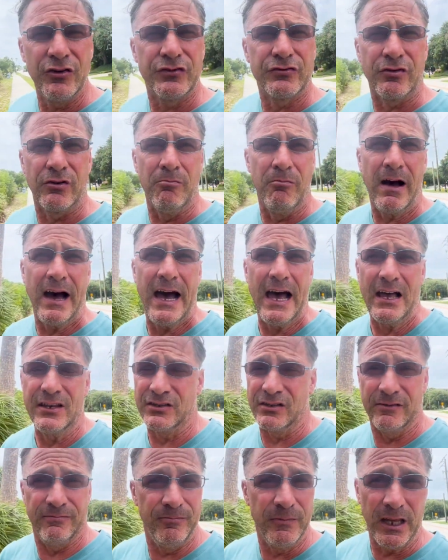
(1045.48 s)
for miles.
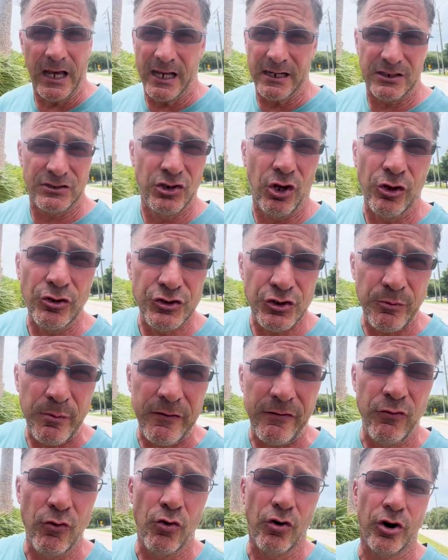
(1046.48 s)
I told you
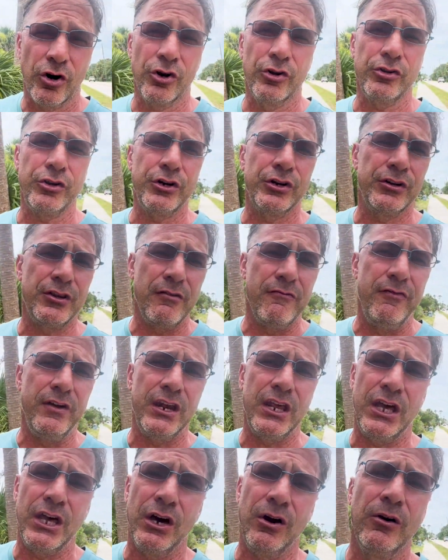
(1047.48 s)
before earlier in the
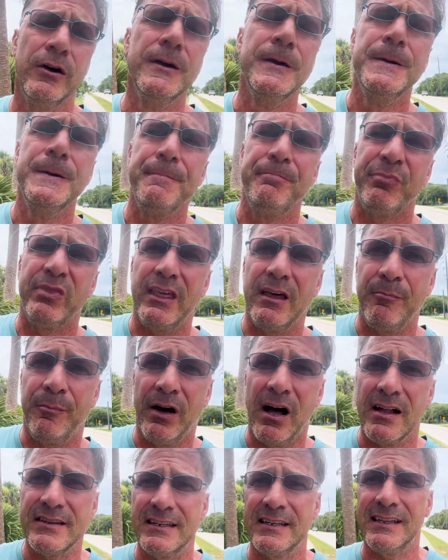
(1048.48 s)
video that
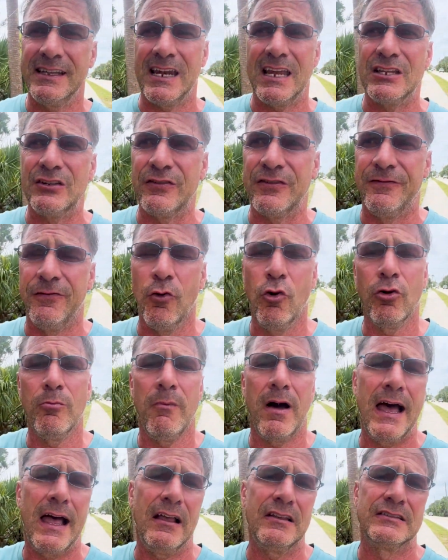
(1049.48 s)
Ponce Inlet is 4
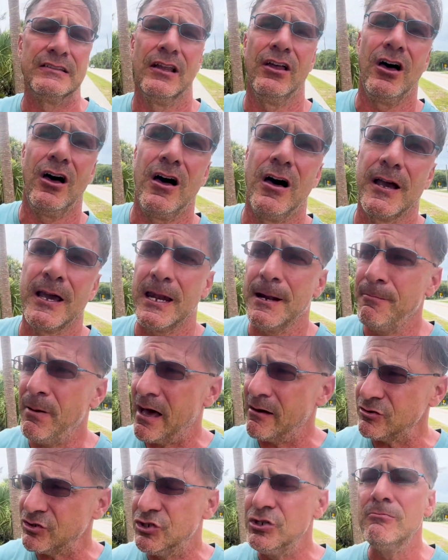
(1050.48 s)
miles long and
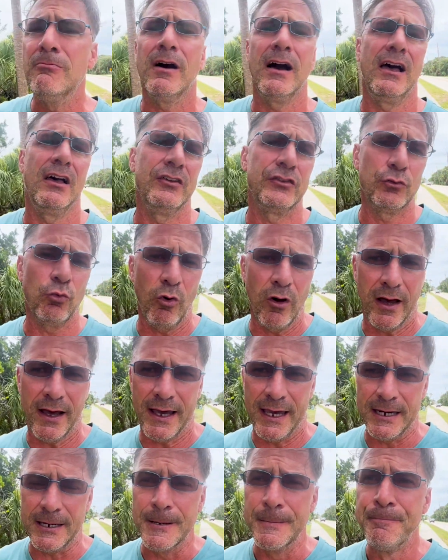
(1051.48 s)
about 2 miles
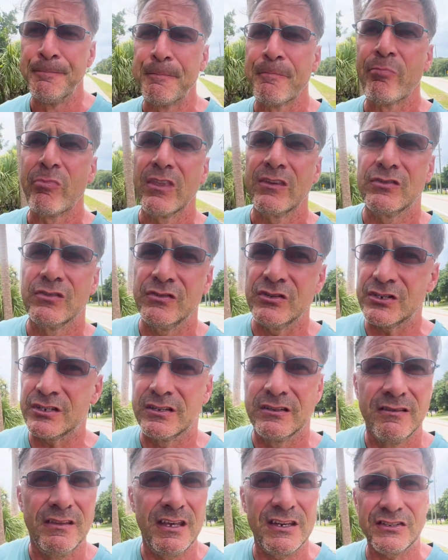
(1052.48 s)
wide. So
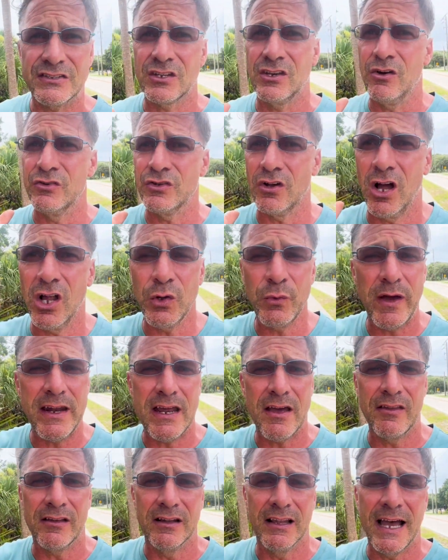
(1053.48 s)
this goes all the way
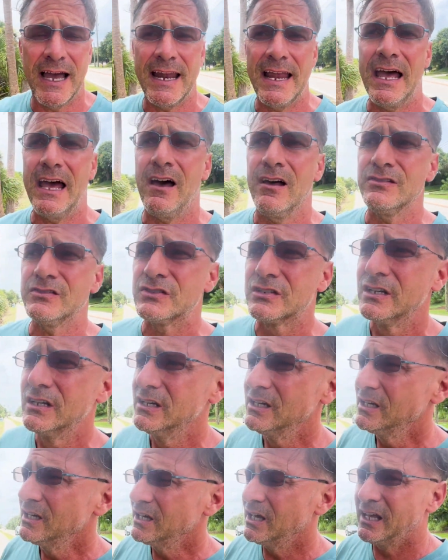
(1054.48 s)
down the Lighthouse,
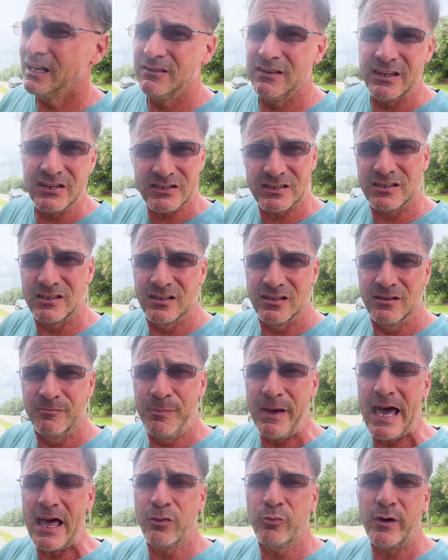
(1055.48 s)
and this
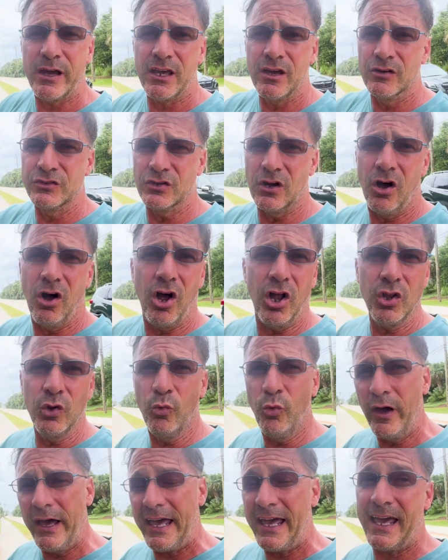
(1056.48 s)
pathway goes all the
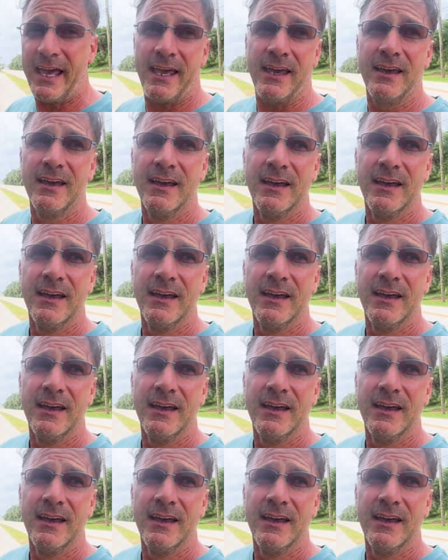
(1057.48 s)
way